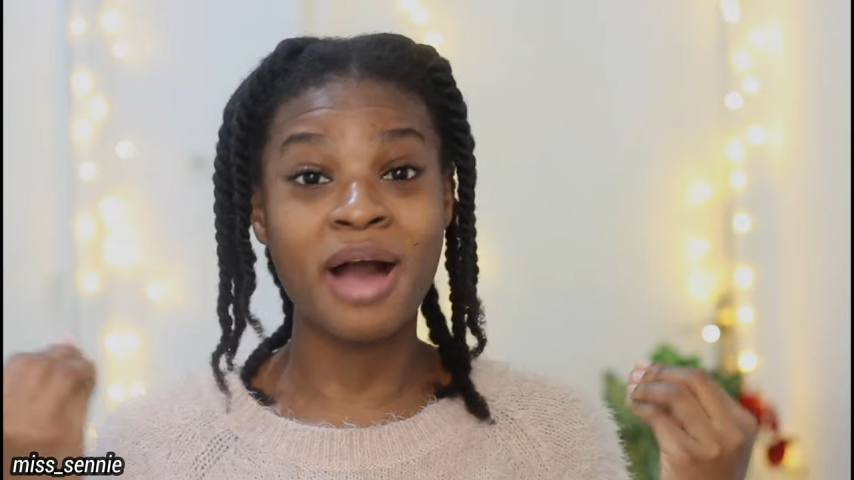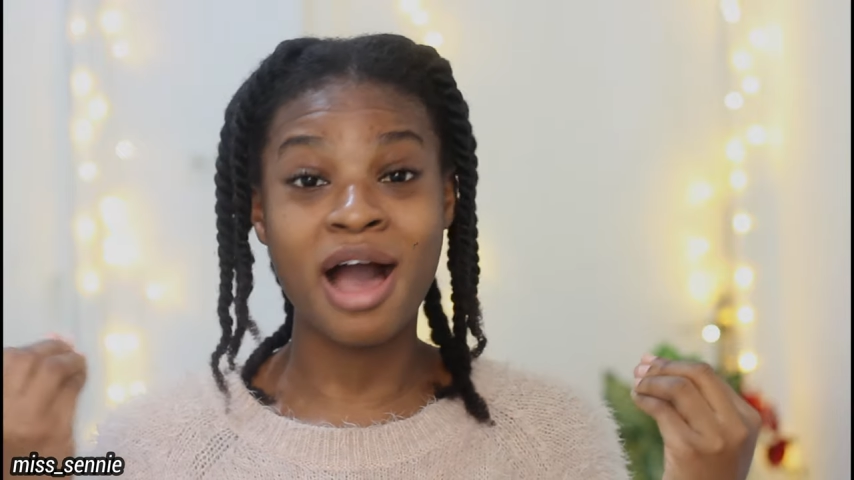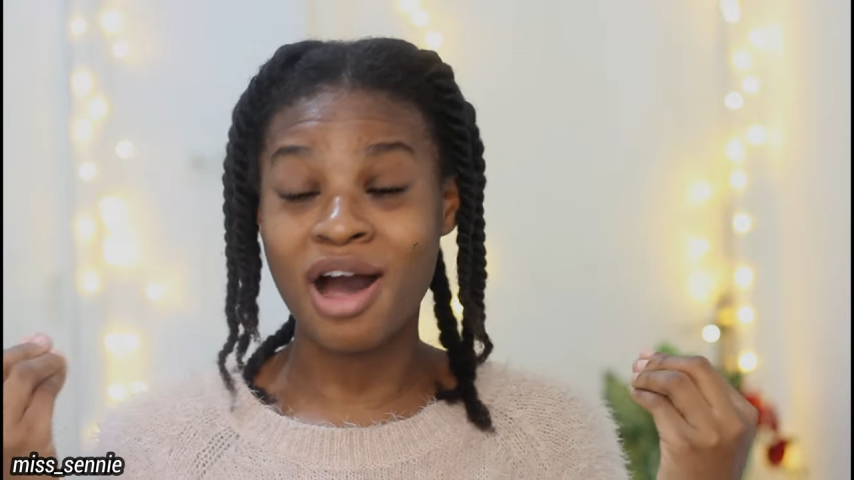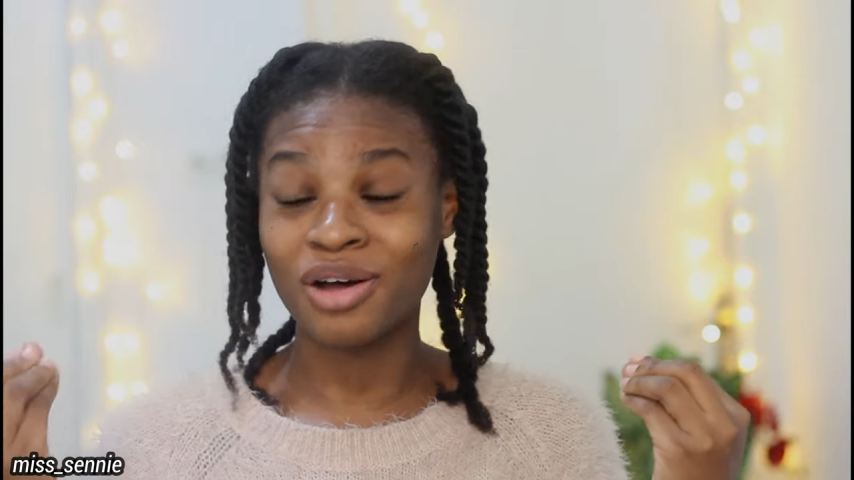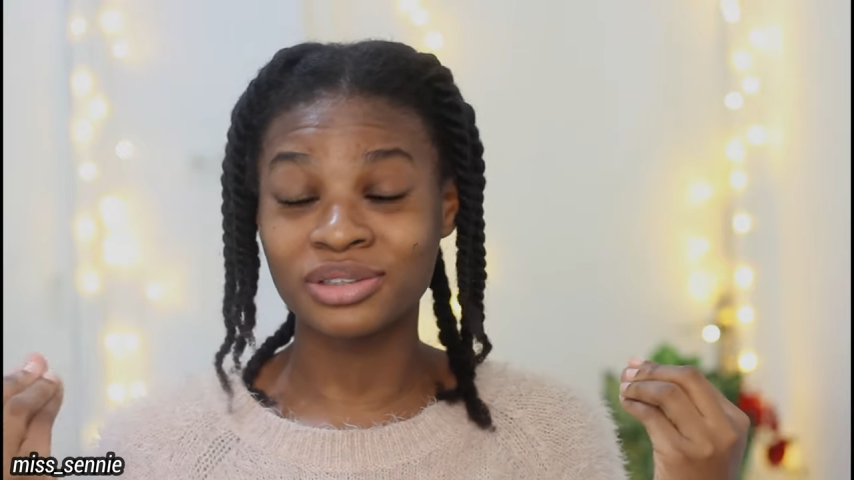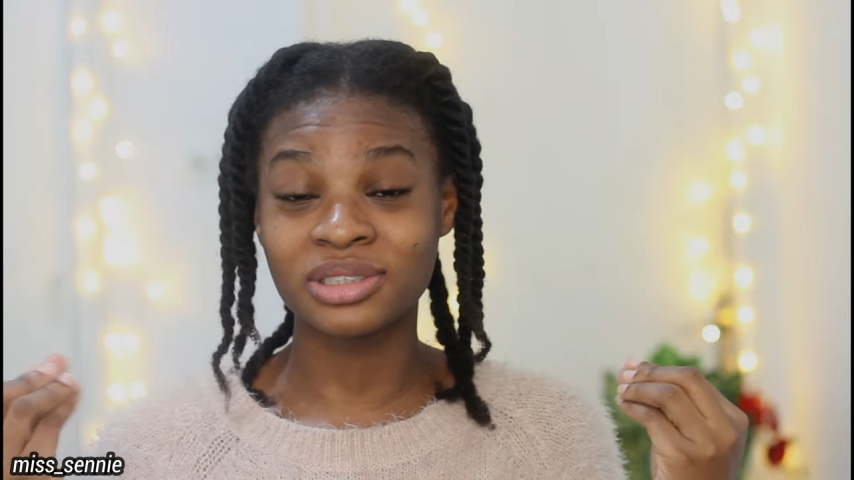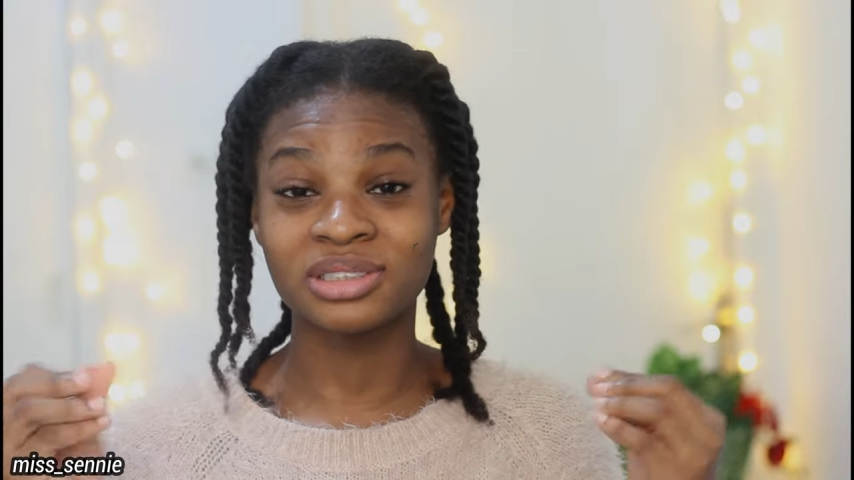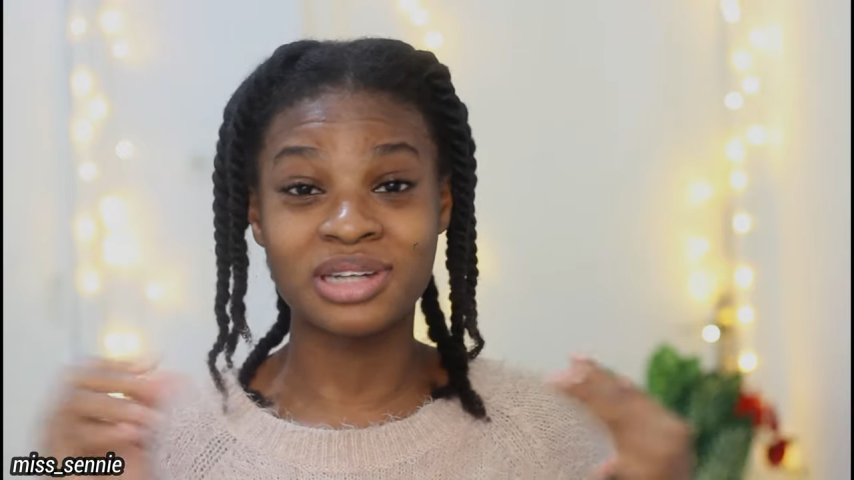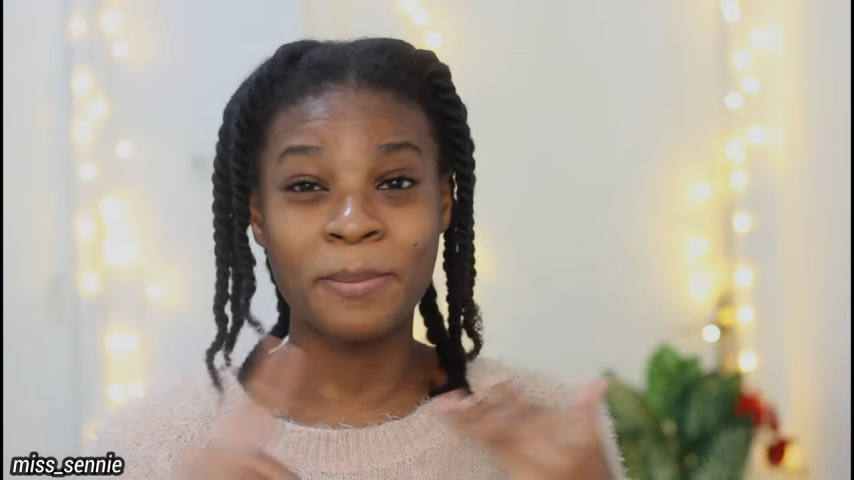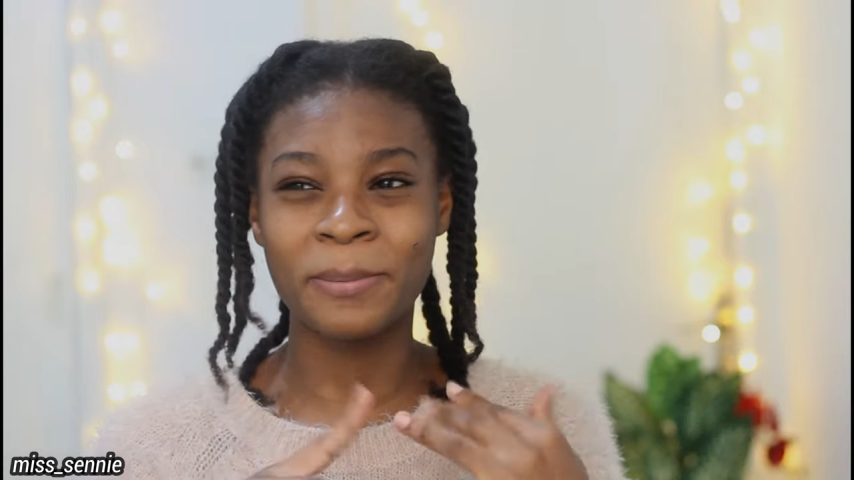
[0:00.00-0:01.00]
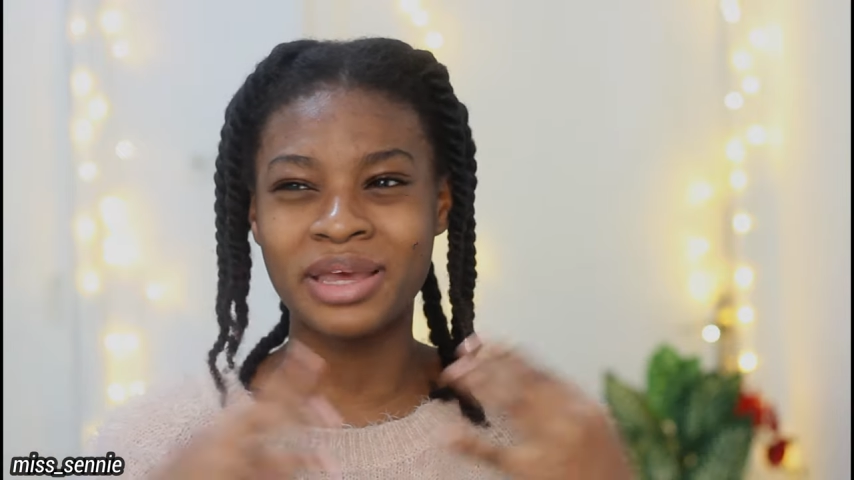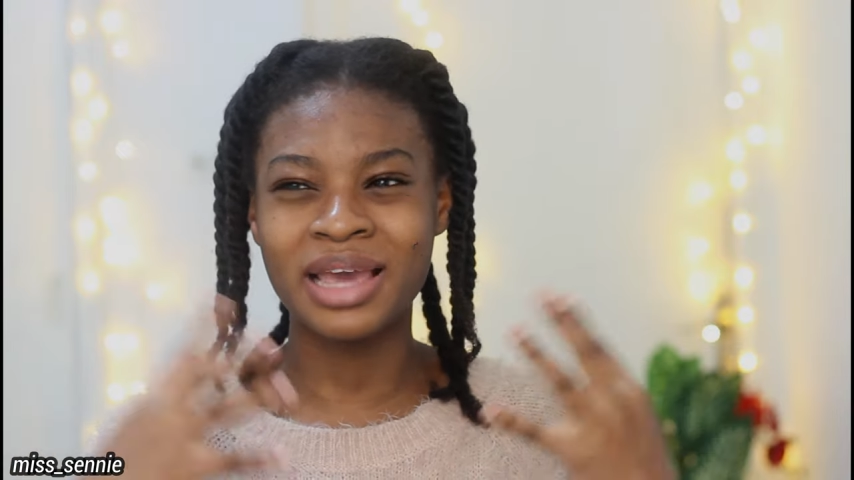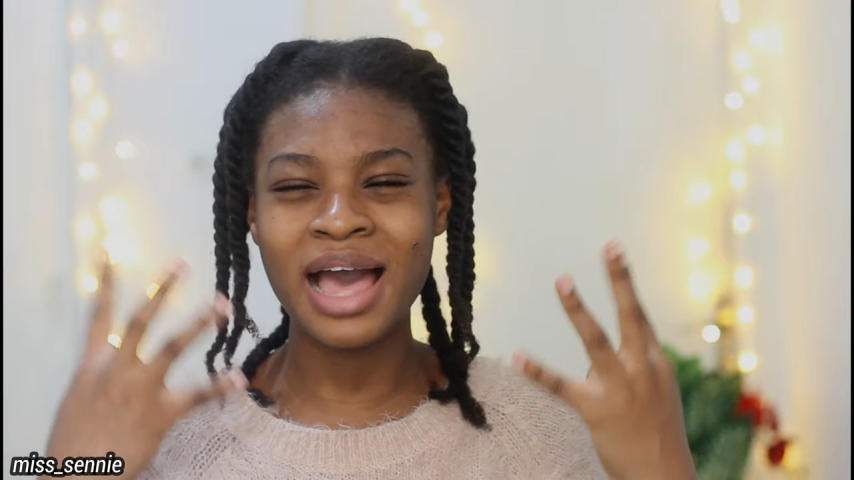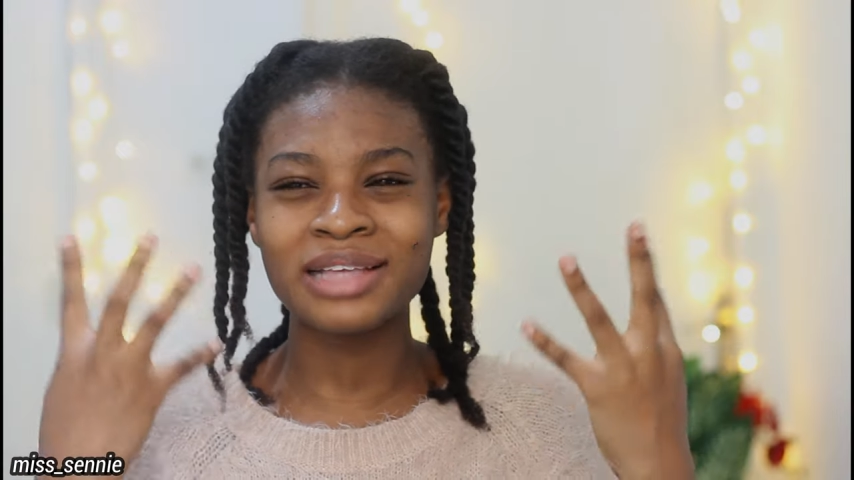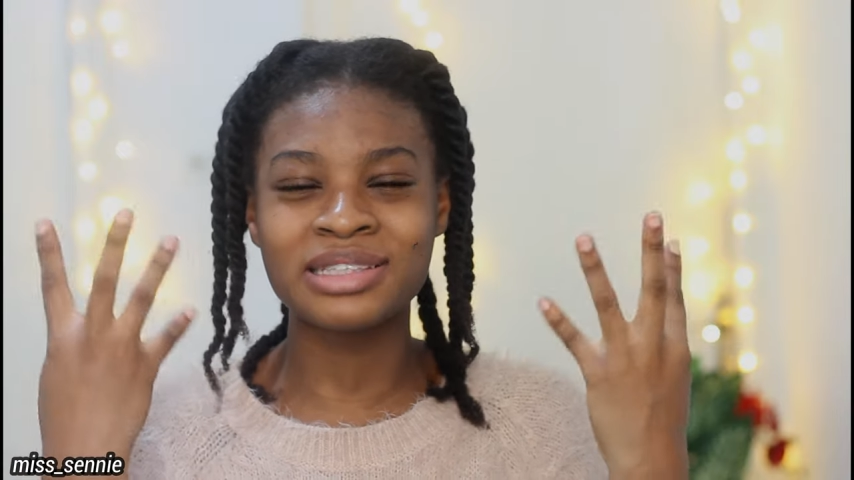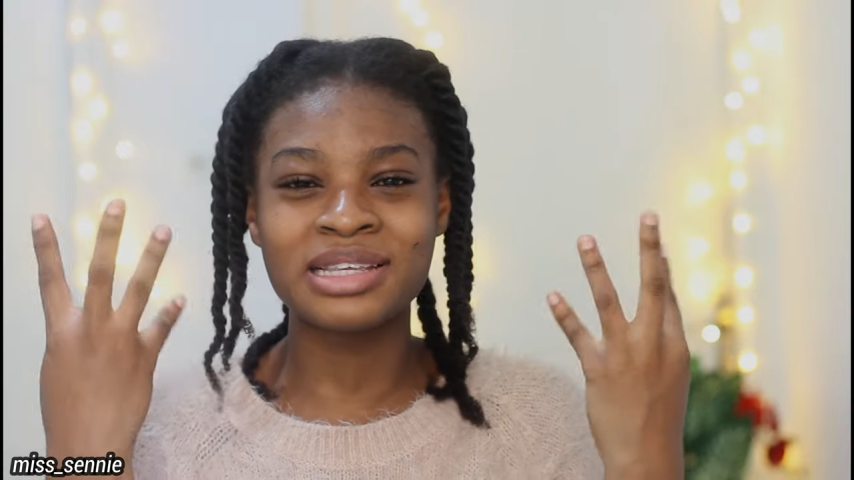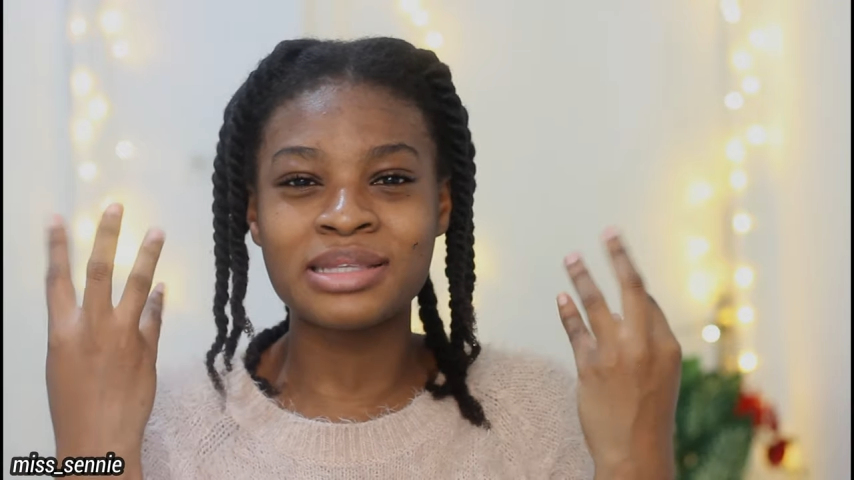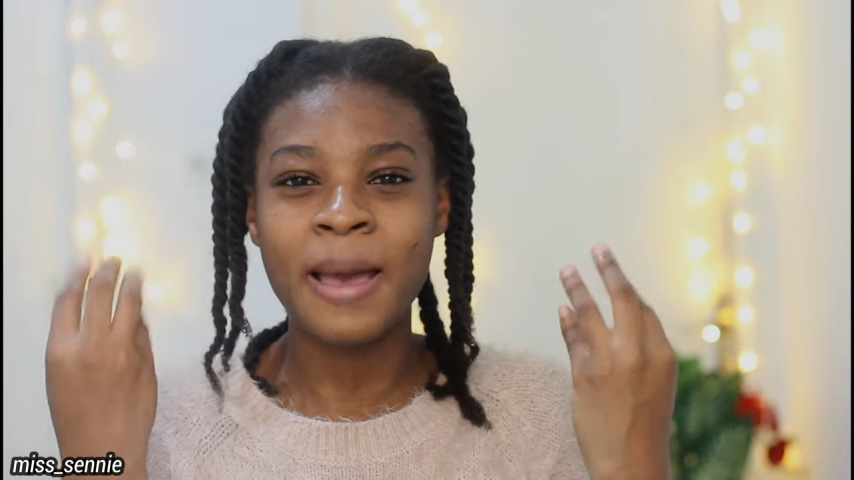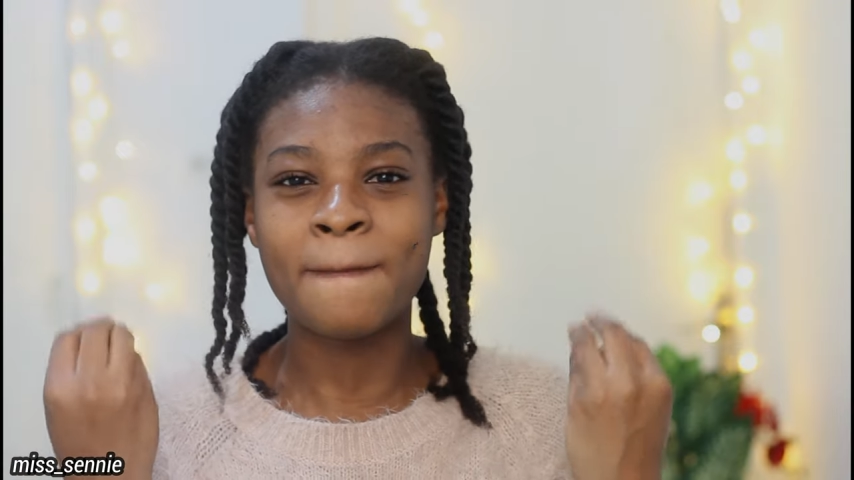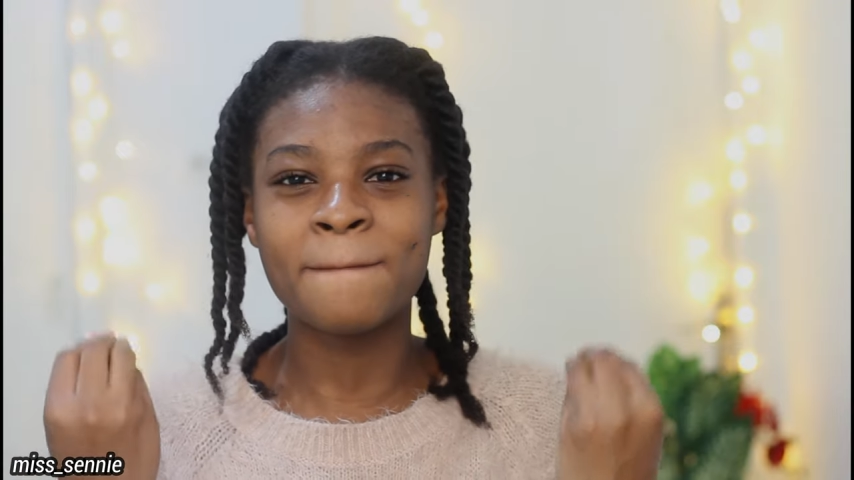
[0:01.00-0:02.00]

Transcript: mild then it has this